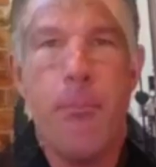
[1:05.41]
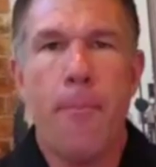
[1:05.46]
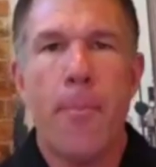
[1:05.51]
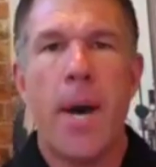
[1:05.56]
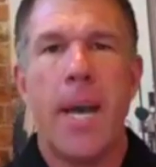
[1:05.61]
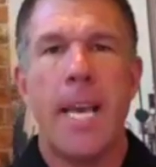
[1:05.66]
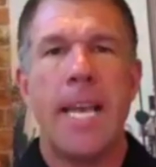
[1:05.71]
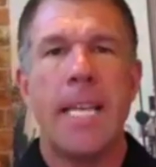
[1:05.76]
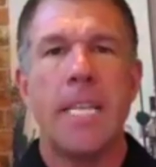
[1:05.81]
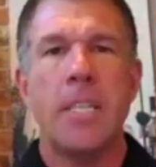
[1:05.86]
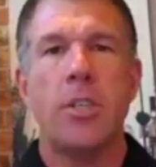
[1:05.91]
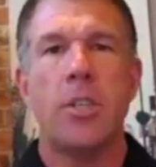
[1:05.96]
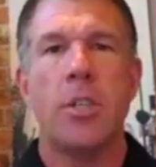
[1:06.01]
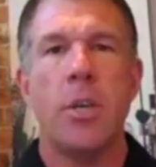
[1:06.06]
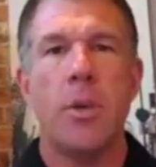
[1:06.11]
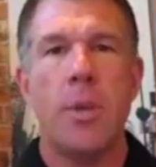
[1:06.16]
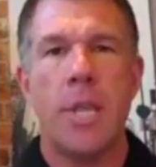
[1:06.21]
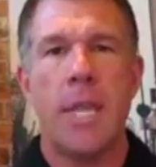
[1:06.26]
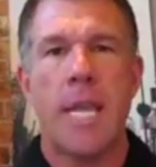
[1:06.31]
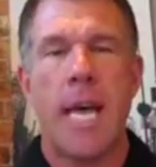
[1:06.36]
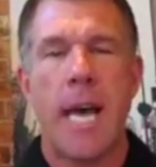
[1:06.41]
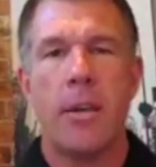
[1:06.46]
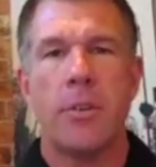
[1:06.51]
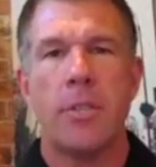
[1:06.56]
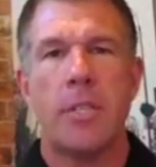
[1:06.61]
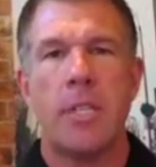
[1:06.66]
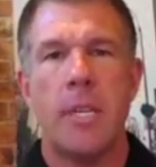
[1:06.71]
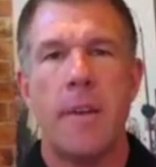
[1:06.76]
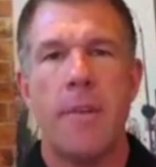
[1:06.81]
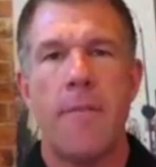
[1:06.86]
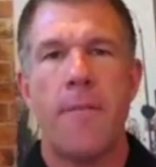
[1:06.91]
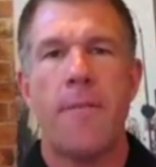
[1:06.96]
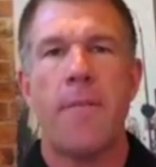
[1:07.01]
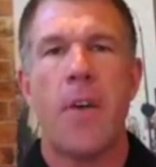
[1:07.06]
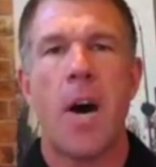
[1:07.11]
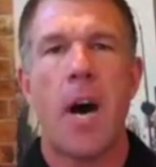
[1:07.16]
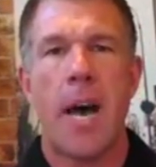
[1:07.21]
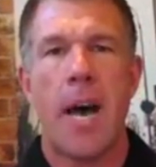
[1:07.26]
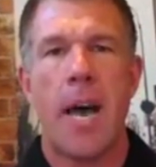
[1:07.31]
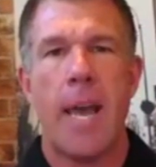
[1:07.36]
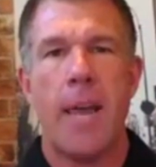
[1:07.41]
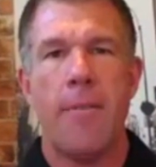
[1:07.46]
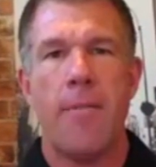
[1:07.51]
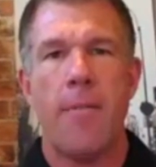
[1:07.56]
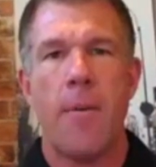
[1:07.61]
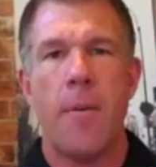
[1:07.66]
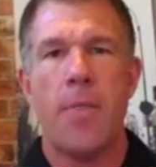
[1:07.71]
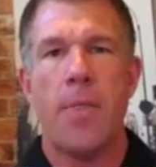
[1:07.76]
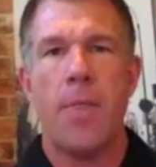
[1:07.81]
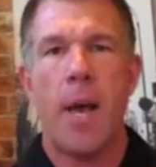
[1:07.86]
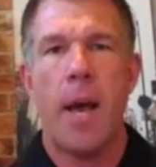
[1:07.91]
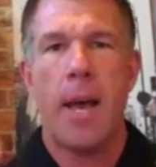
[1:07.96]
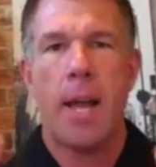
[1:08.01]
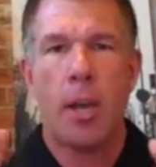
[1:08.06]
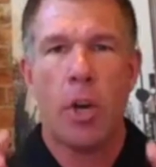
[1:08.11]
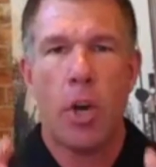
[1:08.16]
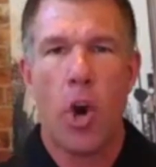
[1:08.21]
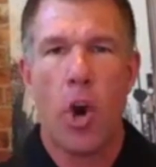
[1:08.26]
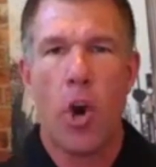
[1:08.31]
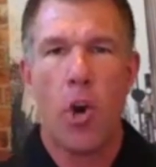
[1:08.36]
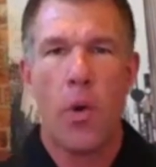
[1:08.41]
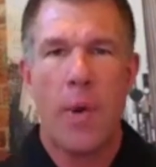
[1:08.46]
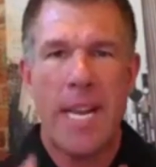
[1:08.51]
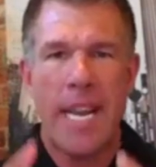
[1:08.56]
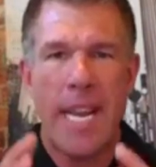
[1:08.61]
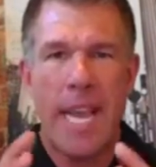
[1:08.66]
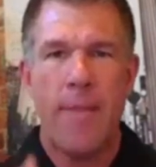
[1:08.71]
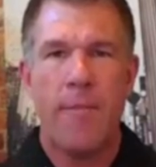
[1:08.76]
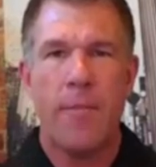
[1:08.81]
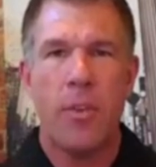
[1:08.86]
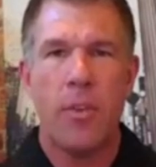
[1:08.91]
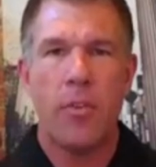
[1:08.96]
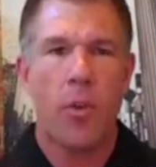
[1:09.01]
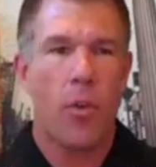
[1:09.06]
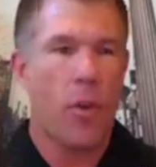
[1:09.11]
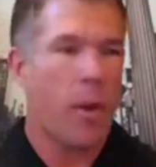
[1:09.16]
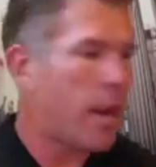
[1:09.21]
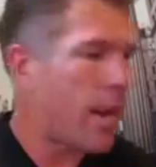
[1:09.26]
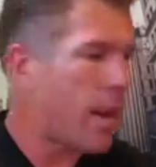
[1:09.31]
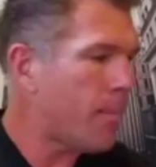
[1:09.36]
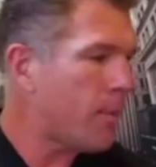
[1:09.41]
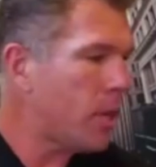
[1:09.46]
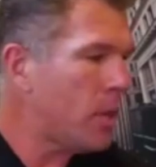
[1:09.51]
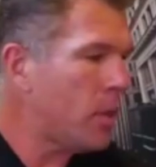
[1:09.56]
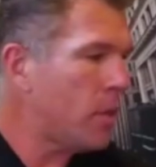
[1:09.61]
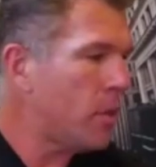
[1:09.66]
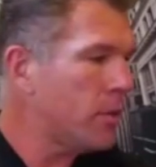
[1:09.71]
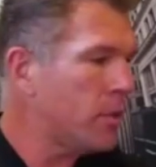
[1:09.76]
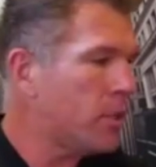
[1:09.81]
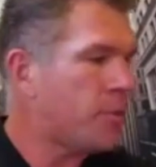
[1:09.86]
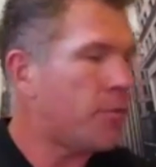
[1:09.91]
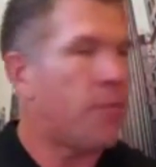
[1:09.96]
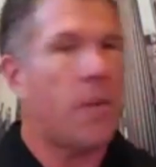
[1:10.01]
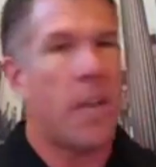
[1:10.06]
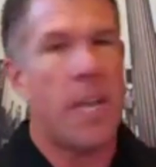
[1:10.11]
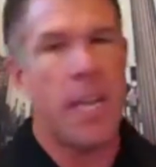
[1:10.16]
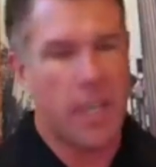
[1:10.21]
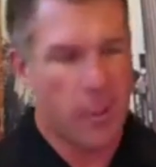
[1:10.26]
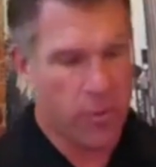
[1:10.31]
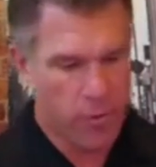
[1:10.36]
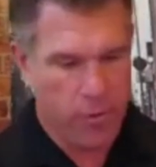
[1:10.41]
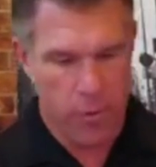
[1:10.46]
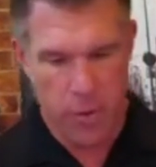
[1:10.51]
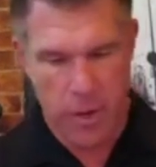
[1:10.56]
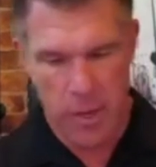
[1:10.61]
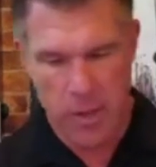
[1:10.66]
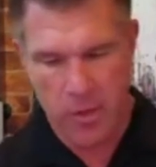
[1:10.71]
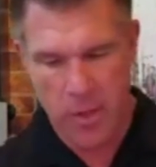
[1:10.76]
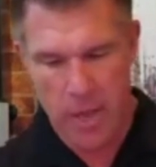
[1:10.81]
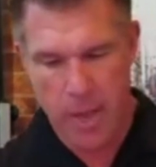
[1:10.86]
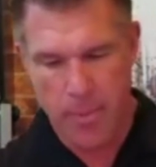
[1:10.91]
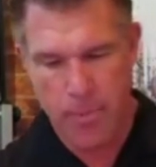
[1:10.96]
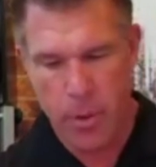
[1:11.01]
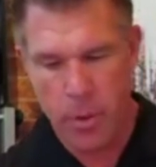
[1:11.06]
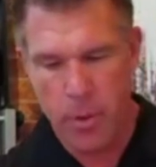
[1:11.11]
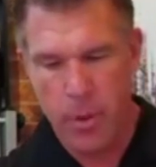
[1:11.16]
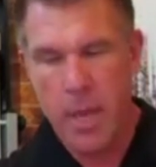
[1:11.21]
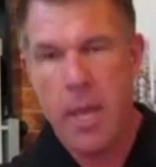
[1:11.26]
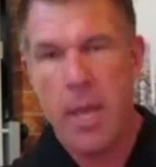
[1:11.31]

But in 2005, the current inventory, and I'm going to use Phoenix for an example,